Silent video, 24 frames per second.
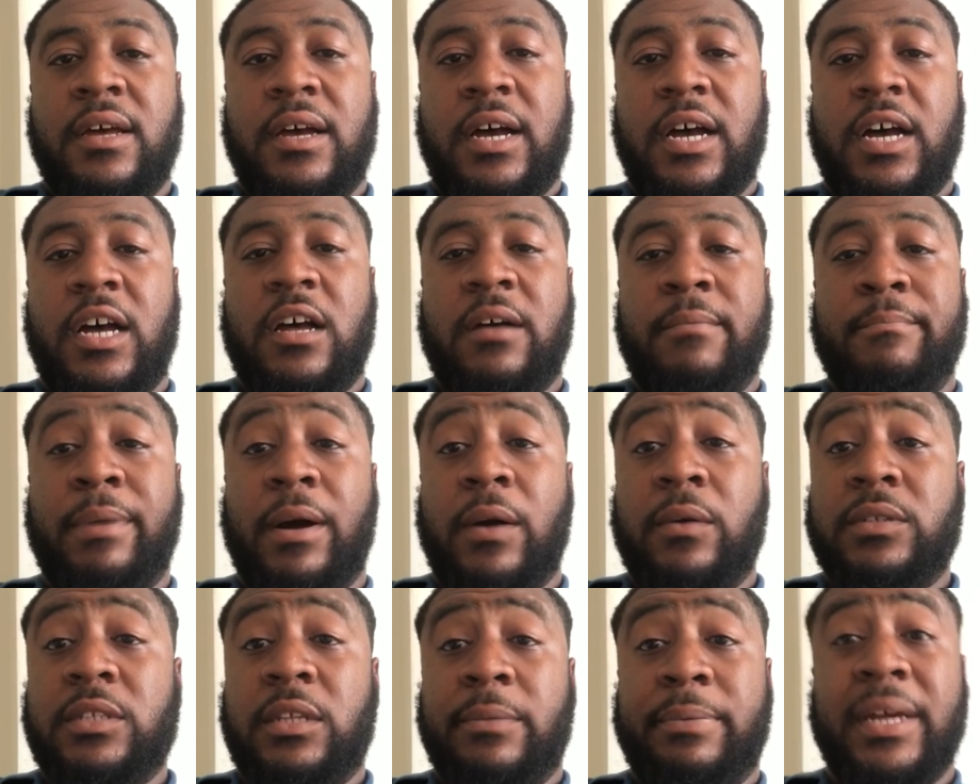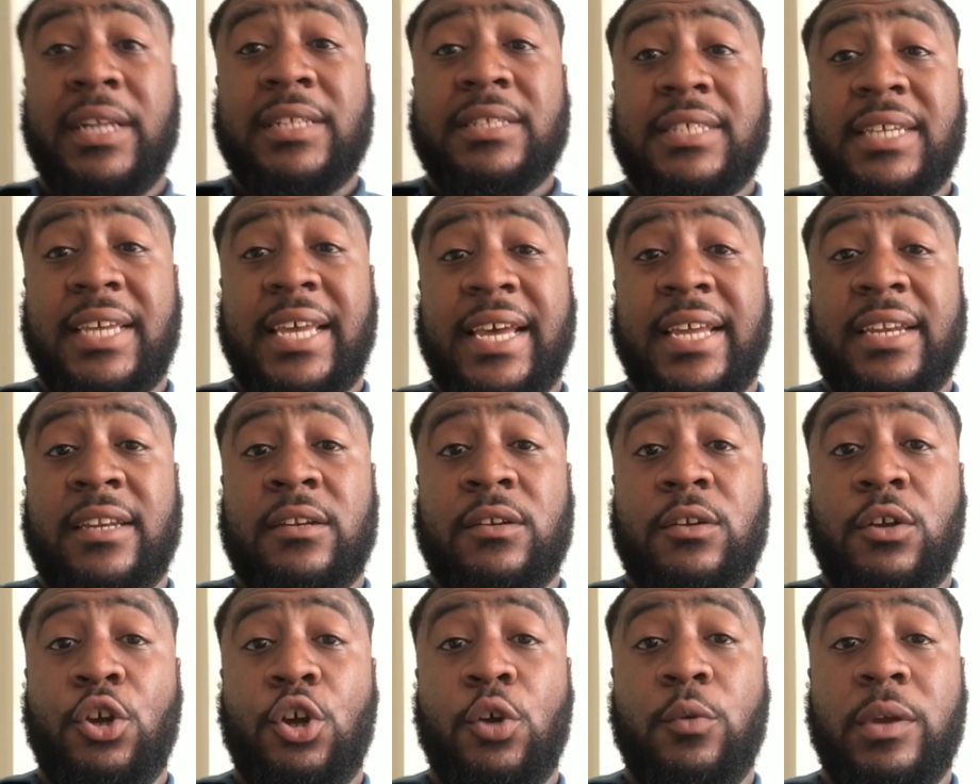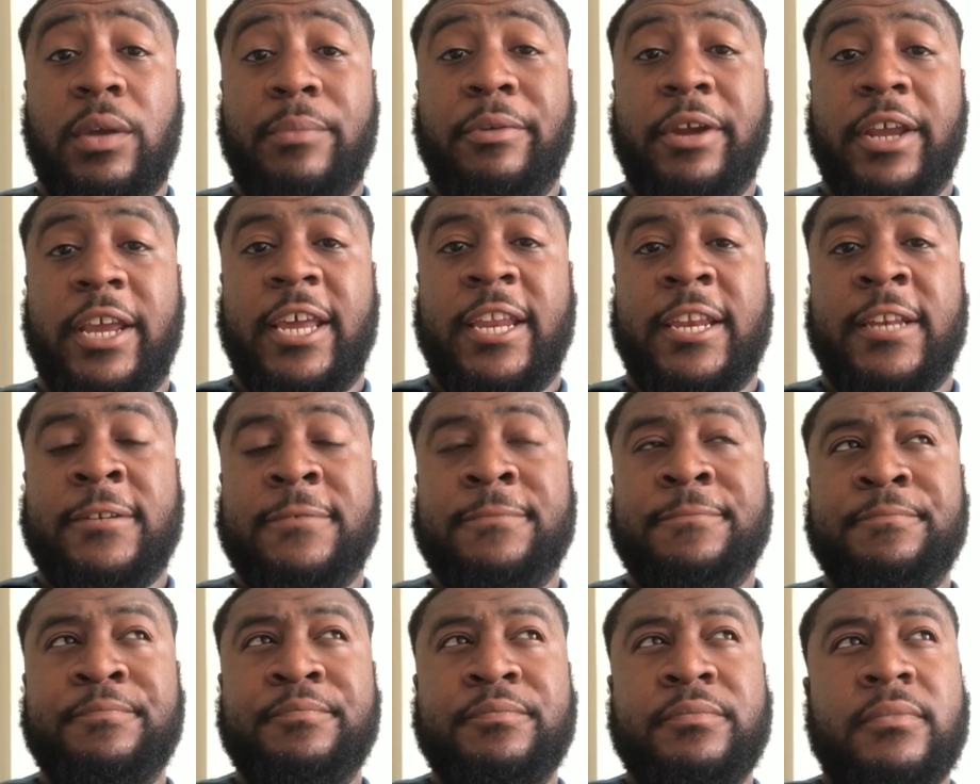But it depends again who we bring in.